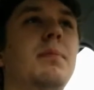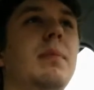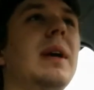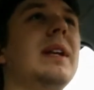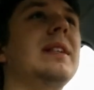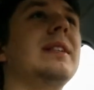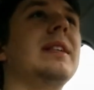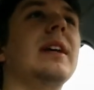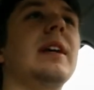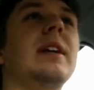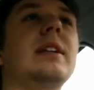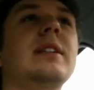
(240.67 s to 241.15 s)

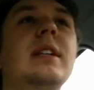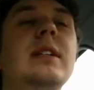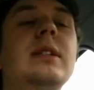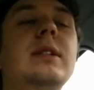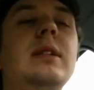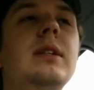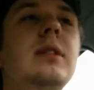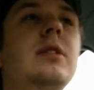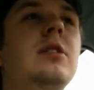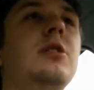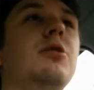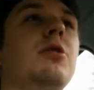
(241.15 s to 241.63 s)
basic
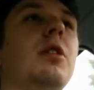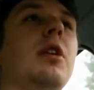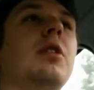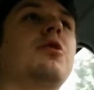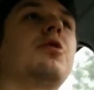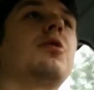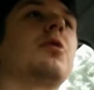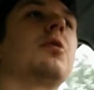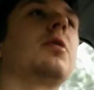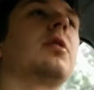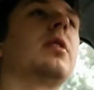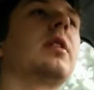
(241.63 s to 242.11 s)
sentence
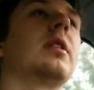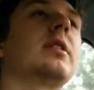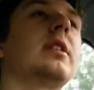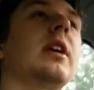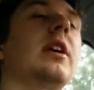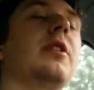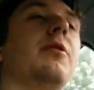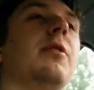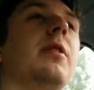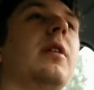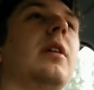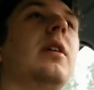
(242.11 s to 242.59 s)
structure and
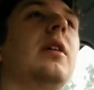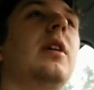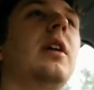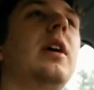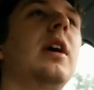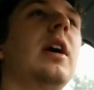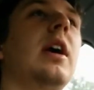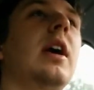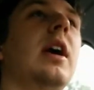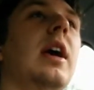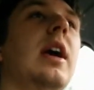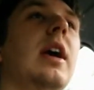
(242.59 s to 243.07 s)
etc.
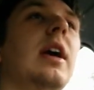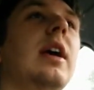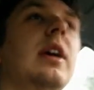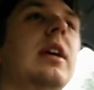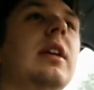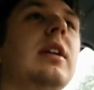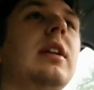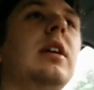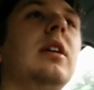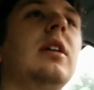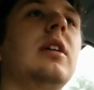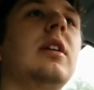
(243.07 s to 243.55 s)

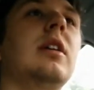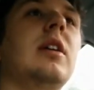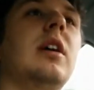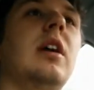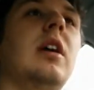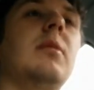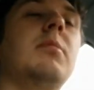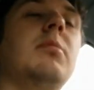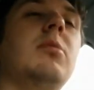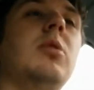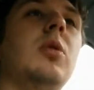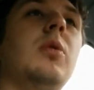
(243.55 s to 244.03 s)
And
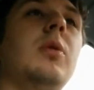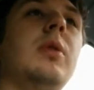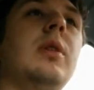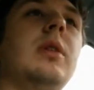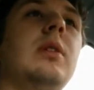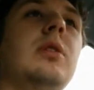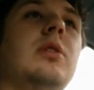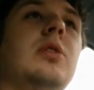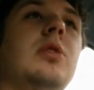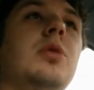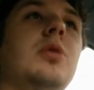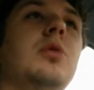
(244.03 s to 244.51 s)
I'm
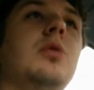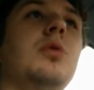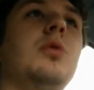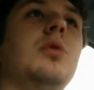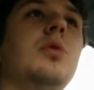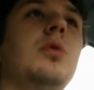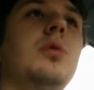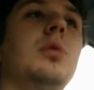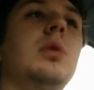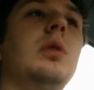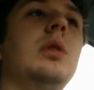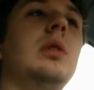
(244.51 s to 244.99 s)
going
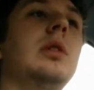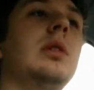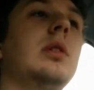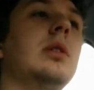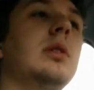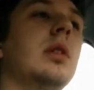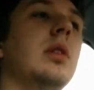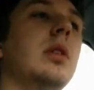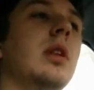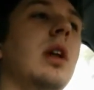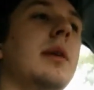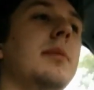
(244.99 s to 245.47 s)
to
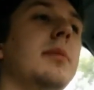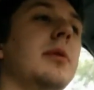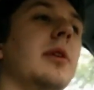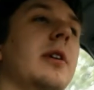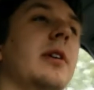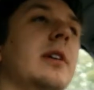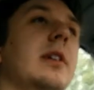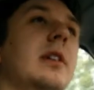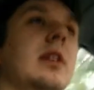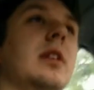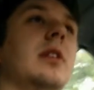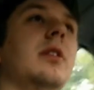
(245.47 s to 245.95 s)
the
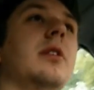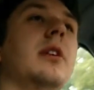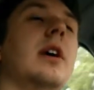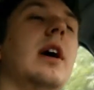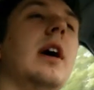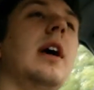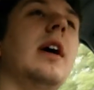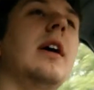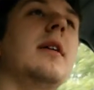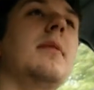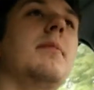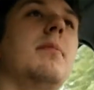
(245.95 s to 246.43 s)
library to
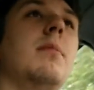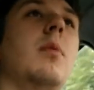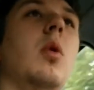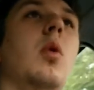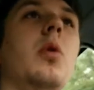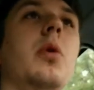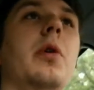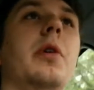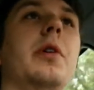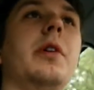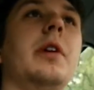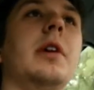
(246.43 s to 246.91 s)
look at
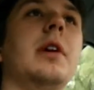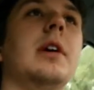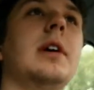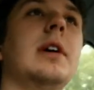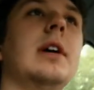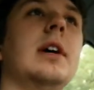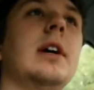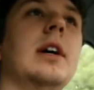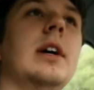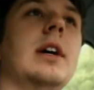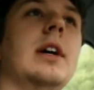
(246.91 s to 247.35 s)
more